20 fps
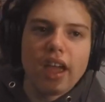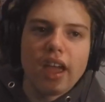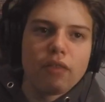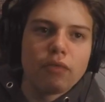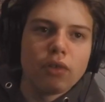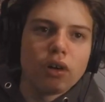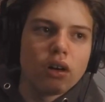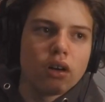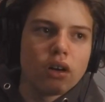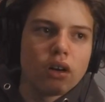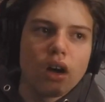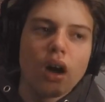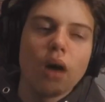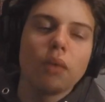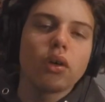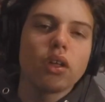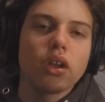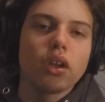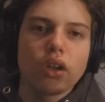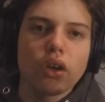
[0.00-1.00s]
ever. I'm
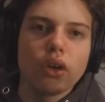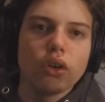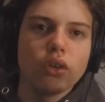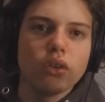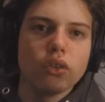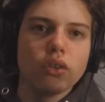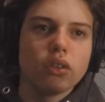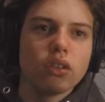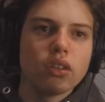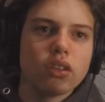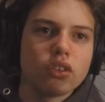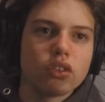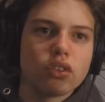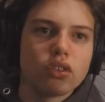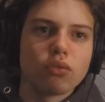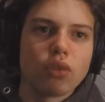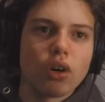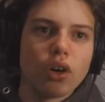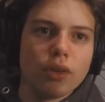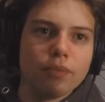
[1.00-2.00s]
going to go to
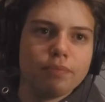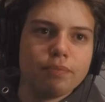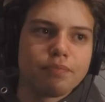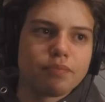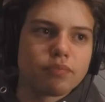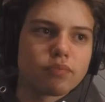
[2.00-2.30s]
Rome.